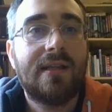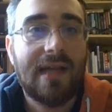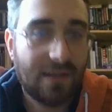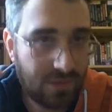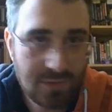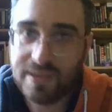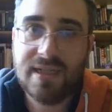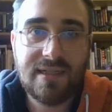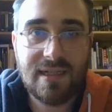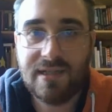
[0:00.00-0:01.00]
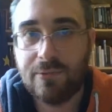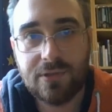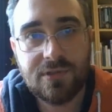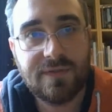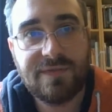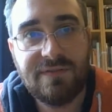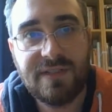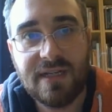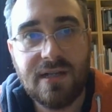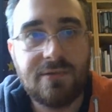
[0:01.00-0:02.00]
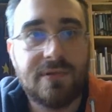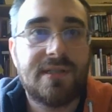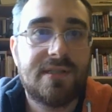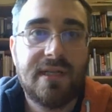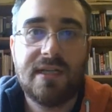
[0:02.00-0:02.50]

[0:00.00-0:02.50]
Now, during the Italian Wars of the 1500s,